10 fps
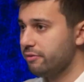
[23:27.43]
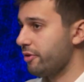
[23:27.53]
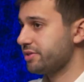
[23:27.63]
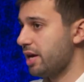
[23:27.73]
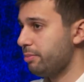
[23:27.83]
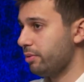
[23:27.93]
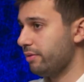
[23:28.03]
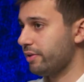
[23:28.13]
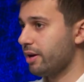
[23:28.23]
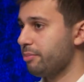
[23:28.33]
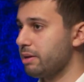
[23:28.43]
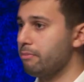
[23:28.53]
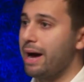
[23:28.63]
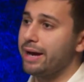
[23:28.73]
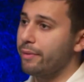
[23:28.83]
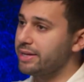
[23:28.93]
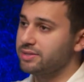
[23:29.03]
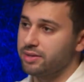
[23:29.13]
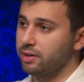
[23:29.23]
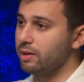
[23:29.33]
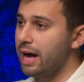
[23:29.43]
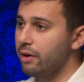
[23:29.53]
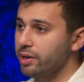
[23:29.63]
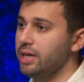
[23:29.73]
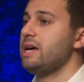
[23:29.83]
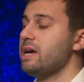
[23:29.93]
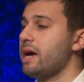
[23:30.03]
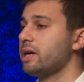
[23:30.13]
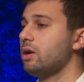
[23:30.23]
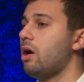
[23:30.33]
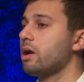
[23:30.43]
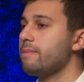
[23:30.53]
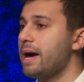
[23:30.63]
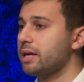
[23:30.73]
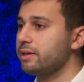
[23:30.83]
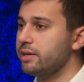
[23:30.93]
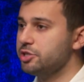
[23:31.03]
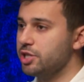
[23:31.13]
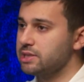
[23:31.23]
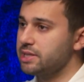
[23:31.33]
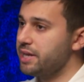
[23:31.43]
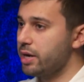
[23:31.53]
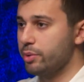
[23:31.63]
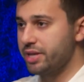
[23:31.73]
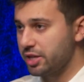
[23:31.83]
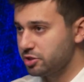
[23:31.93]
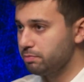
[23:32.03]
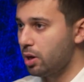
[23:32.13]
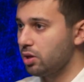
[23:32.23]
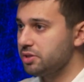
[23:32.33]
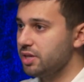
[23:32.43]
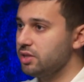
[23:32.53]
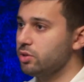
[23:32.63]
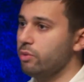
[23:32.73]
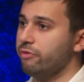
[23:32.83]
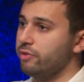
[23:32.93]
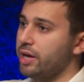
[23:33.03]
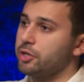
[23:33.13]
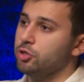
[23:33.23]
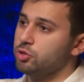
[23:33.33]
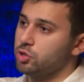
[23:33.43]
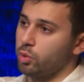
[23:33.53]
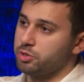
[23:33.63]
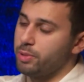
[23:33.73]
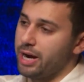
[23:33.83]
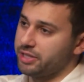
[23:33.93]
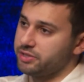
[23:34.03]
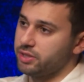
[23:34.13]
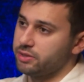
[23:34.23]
For example, if a company migrates to the cloud, AI can automatically adjust the data retention policy to reflect new storage practices.